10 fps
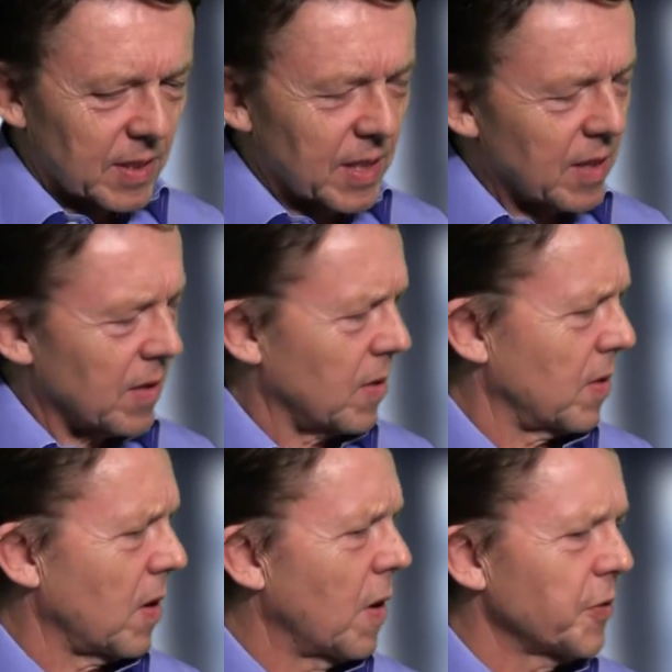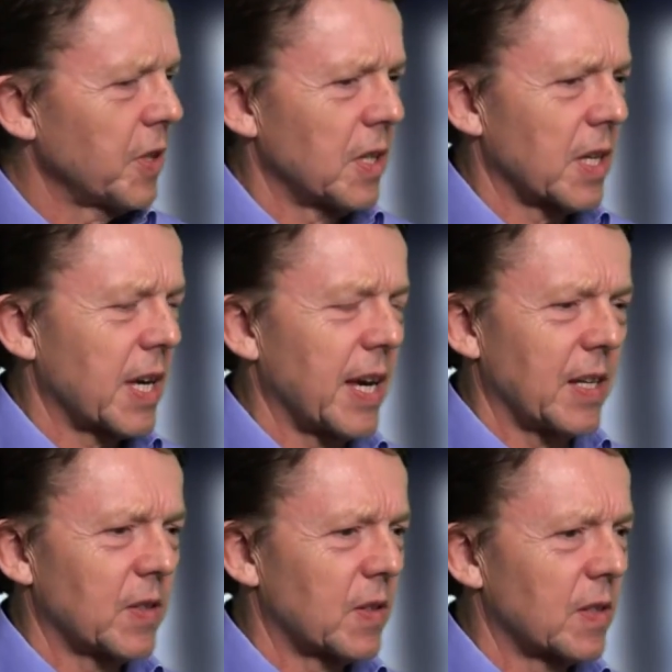Now, often in a
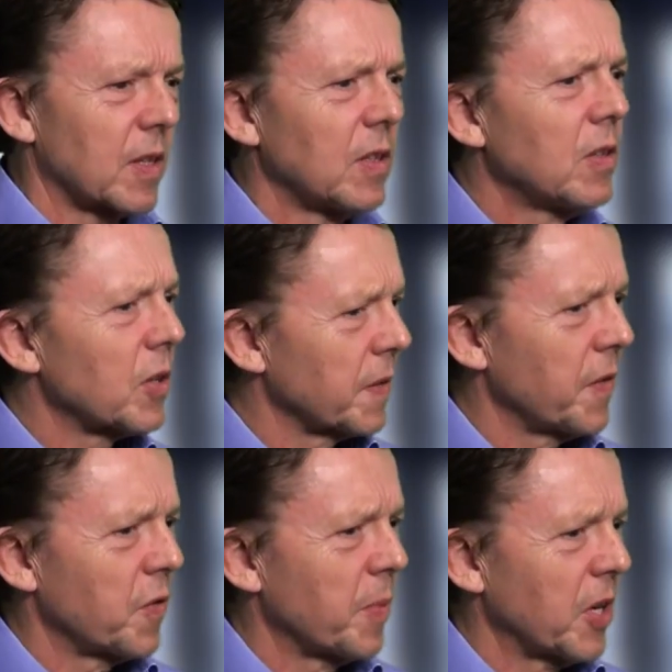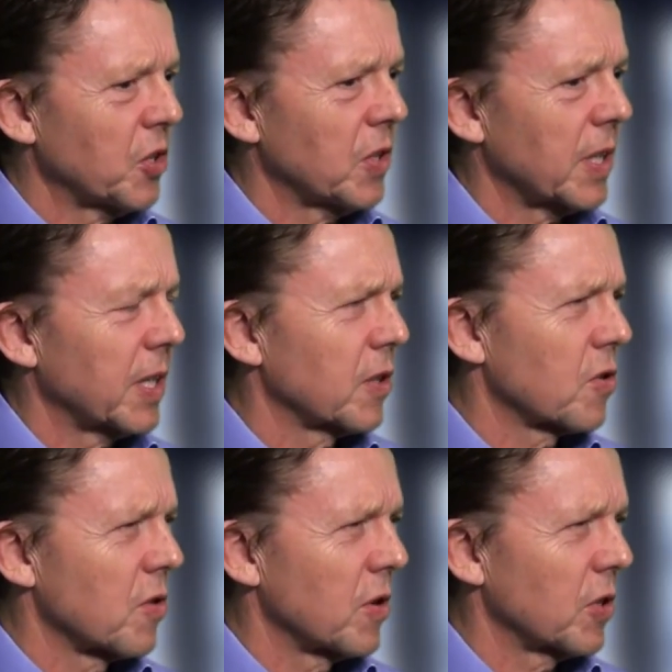case, there's a lot of information to get
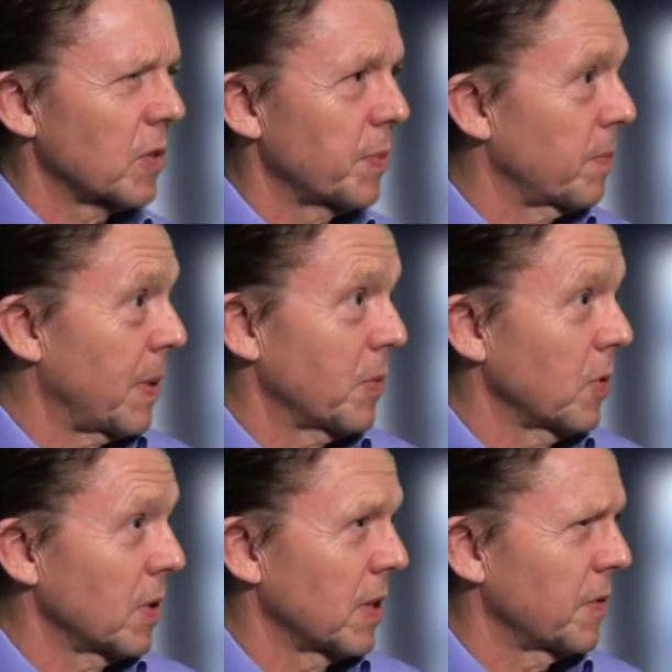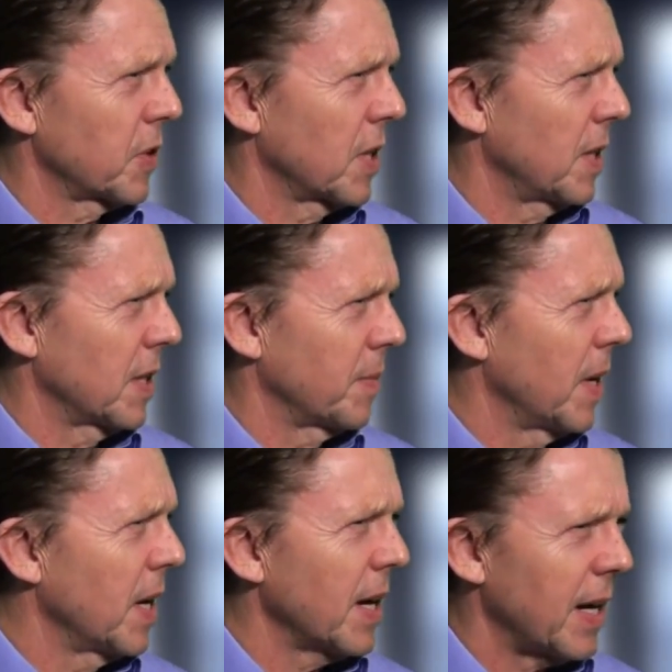across, but perhaps not enough time.
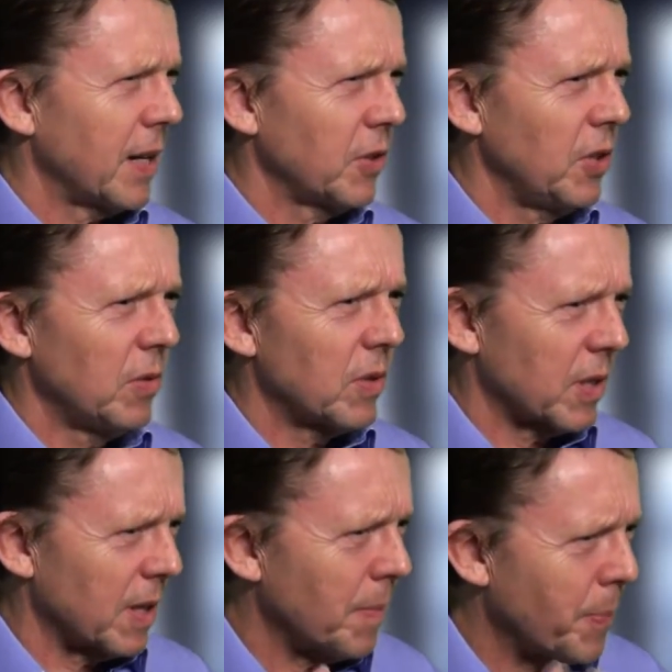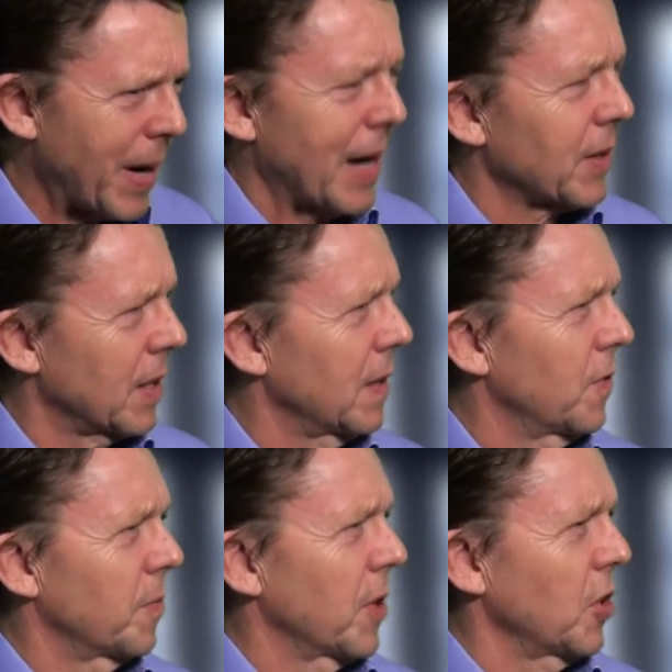How do you compact that
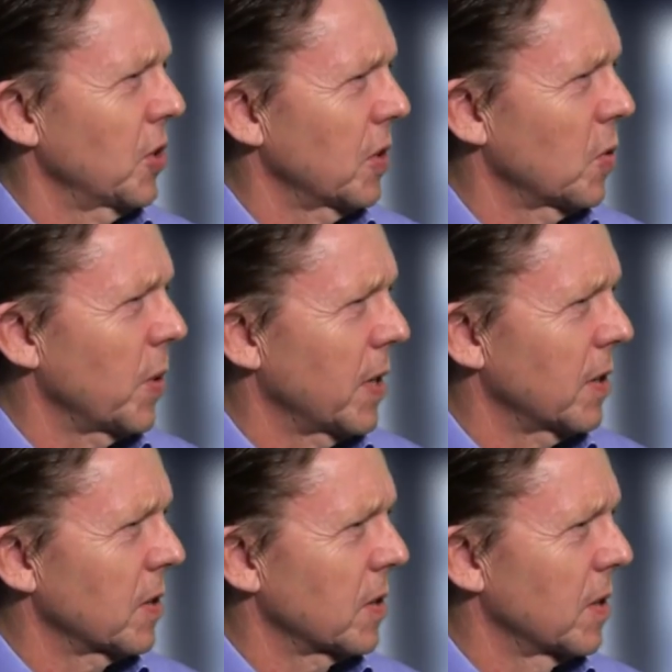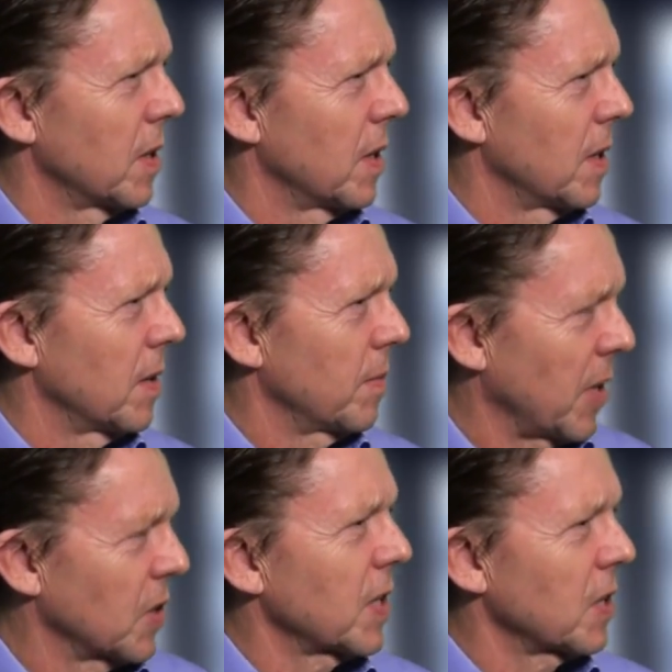information in a way that
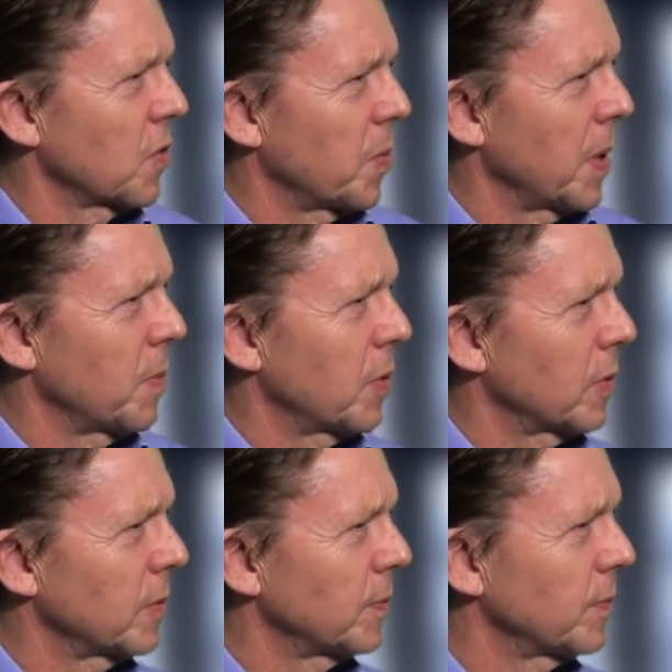makes sense for people?